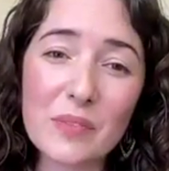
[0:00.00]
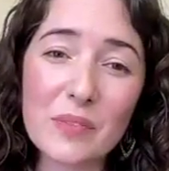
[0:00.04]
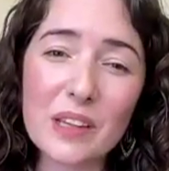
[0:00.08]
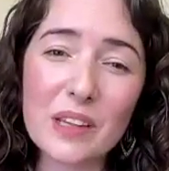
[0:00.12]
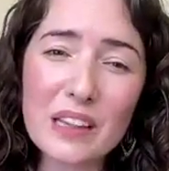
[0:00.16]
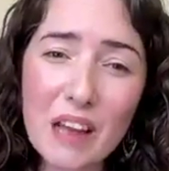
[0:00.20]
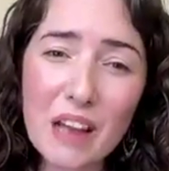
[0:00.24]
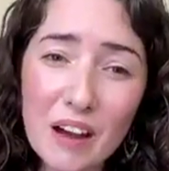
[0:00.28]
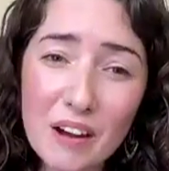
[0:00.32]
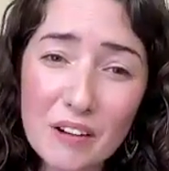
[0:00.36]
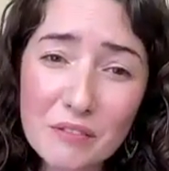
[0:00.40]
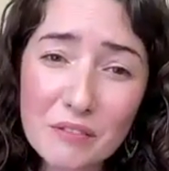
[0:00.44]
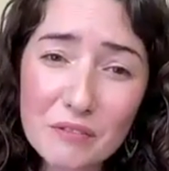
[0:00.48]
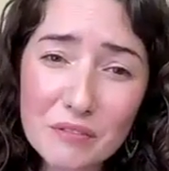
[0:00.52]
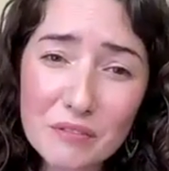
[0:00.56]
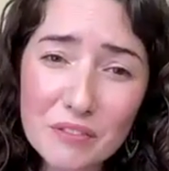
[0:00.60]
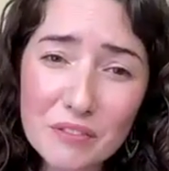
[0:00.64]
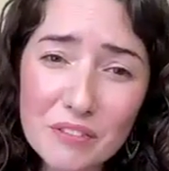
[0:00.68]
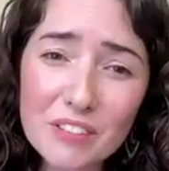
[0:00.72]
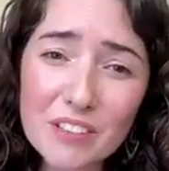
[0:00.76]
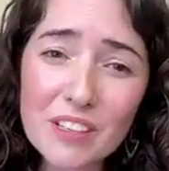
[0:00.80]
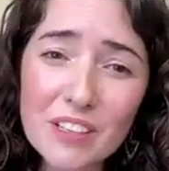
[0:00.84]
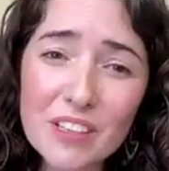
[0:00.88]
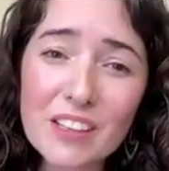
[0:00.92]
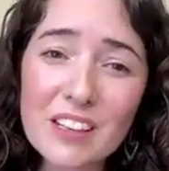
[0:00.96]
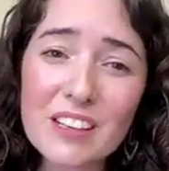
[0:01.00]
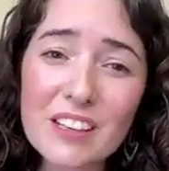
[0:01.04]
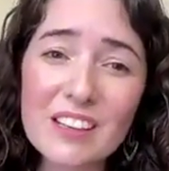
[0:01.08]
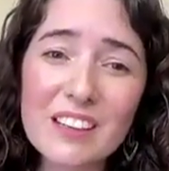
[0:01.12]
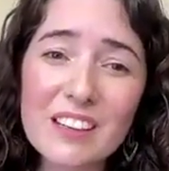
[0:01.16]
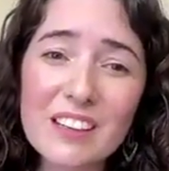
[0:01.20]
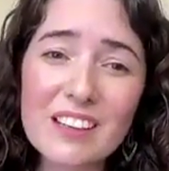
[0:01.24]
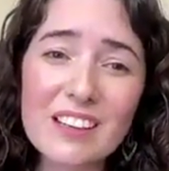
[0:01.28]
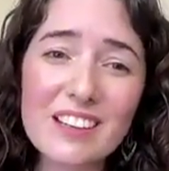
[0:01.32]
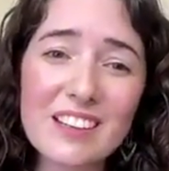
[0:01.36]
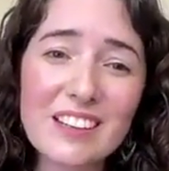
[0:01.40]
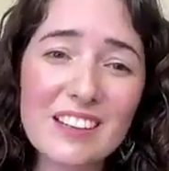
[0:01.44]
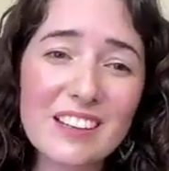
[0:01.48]
love,
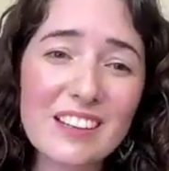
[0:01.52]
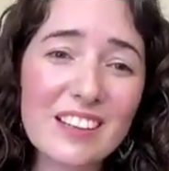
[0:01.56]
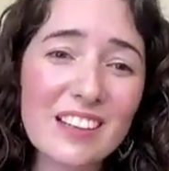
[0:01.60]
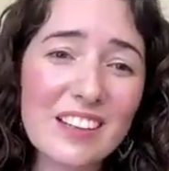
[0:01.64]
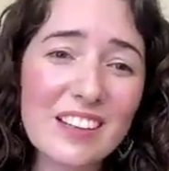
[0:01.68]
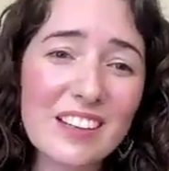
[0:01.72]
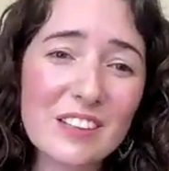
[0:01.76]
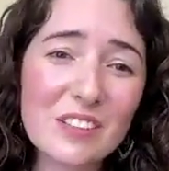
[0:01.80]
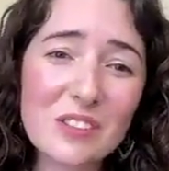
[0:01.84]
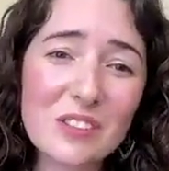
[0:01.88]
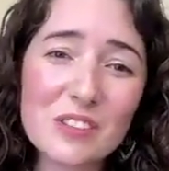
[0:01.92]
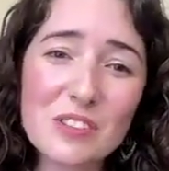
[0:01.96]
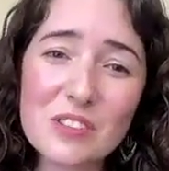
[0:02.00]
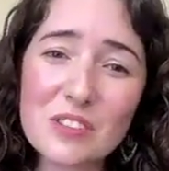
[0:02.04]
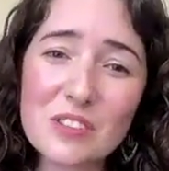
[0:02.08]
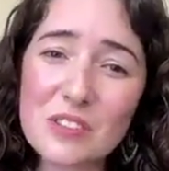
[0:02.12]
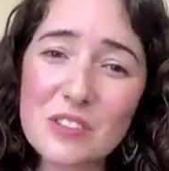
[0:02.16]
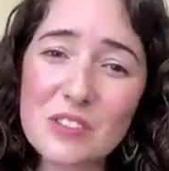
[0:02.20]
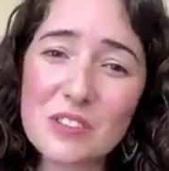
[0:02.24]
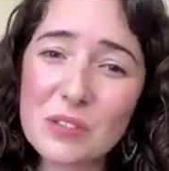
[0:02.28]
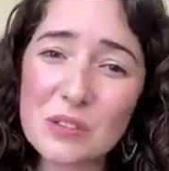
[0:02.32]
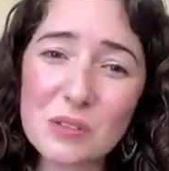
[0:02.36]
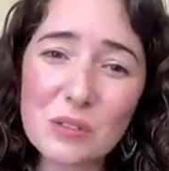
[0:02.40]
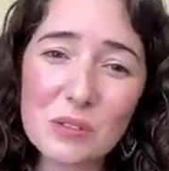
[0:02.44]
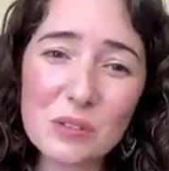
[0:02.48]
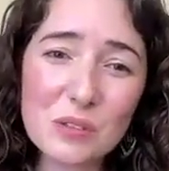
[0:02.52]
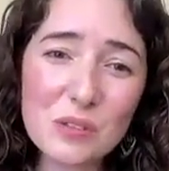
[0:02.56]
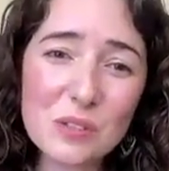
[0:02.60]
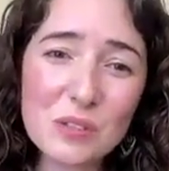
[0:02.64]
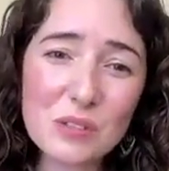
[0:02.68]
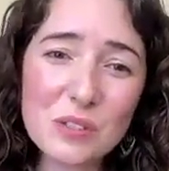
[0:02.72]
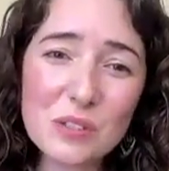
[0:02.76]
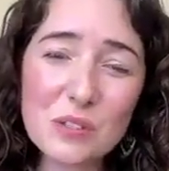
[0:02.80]
and to